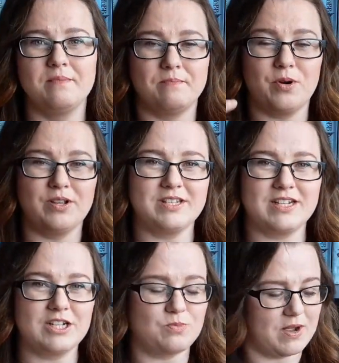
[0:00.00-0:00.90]
putting
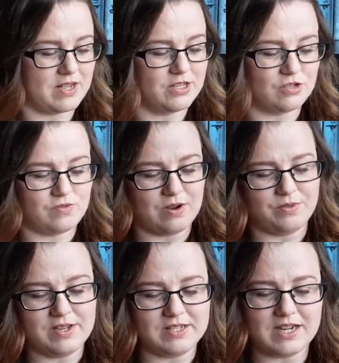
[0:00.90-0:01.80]
stitch markers throughout
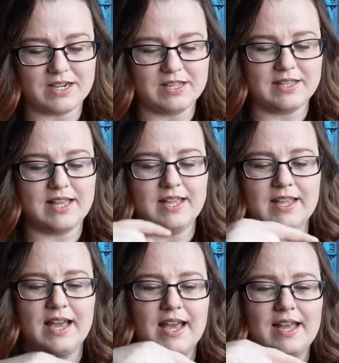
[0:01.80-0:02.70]
the entire
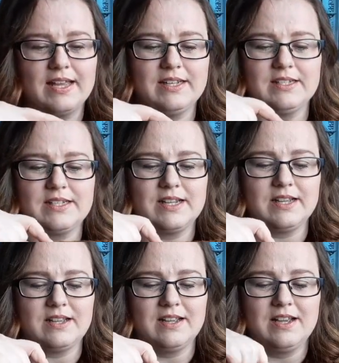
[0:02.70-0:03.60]
thing, and
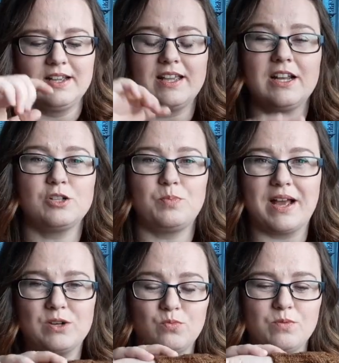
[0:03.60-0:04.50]
yeah, just
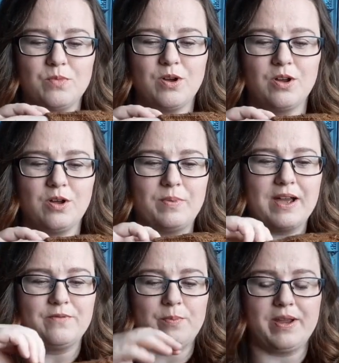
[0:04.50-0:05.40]
add 1 more
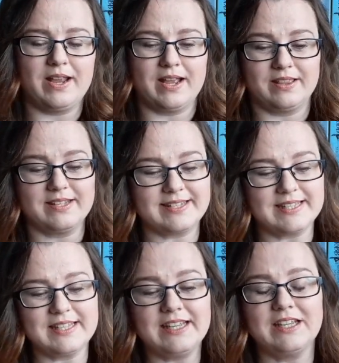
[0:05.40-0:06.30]
pattern repeat, and the
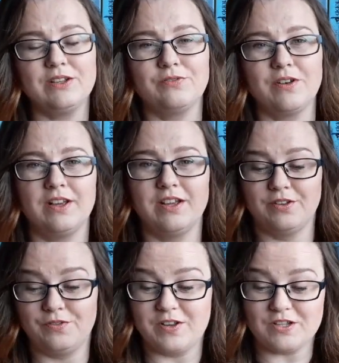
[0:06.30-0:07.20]
sleeve
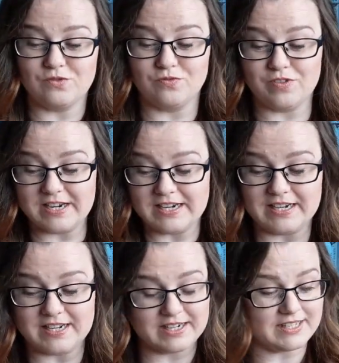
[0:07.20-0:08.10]
fits really
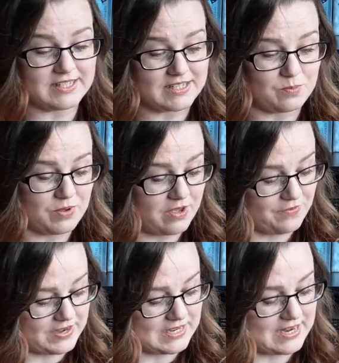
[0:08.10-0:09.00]
nice. It's the
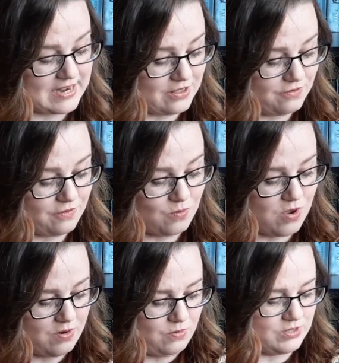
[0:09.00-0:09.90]
perfect length for what
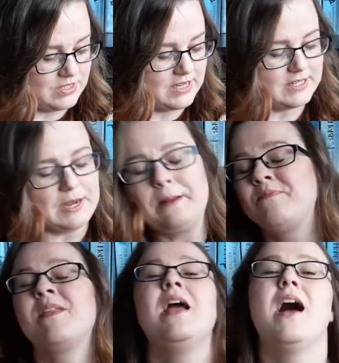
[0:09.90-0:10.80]
I wanted.
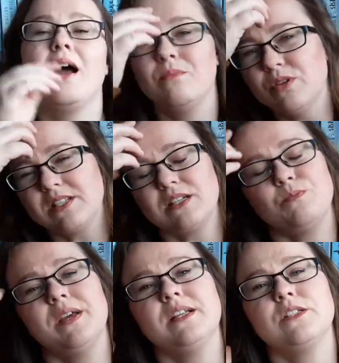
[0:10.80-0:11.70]
I must
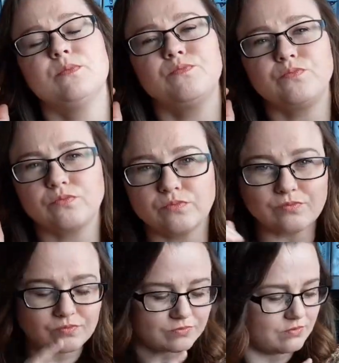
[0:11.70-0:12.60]
admit,
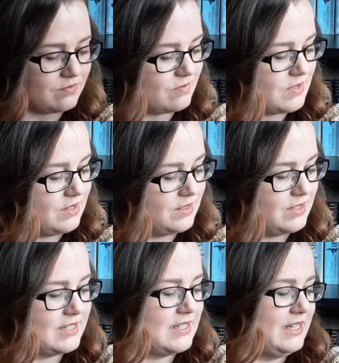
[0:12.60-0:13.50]
the
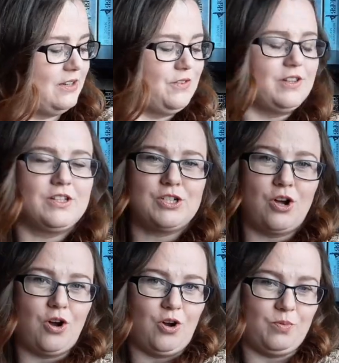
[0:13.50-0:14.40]
sleeve at the
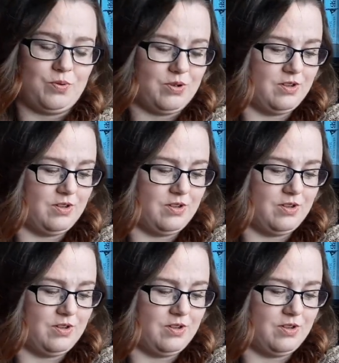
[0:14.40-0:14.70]
top